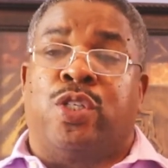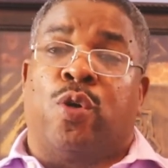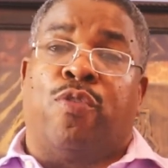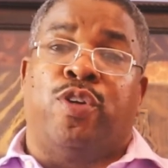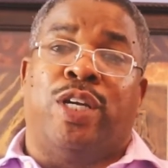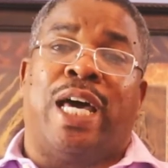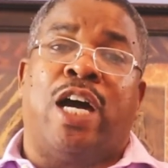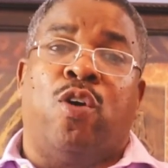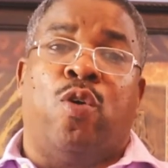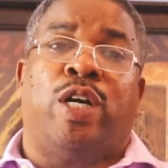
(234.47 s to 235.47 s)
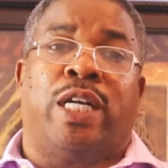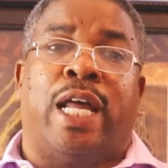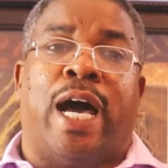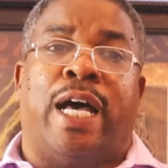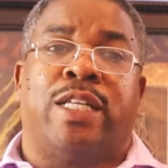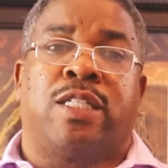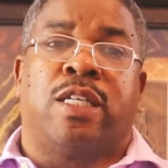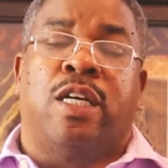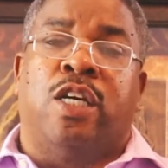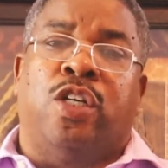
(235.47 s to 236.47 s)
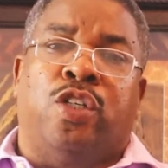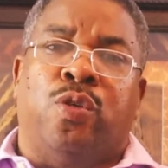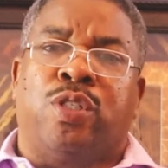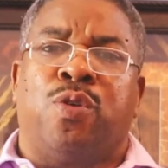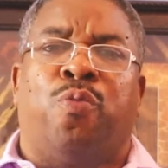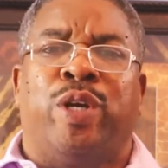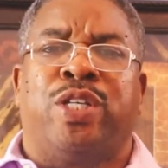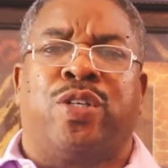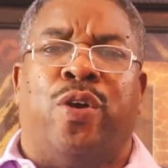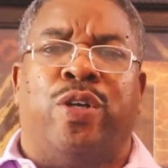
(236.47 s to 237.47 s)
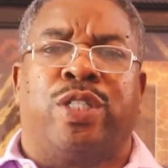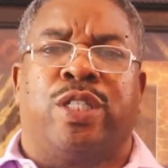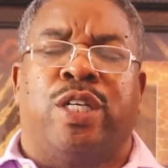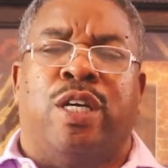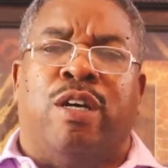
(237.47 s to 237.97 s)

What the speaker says: So if you're not organized, do some research.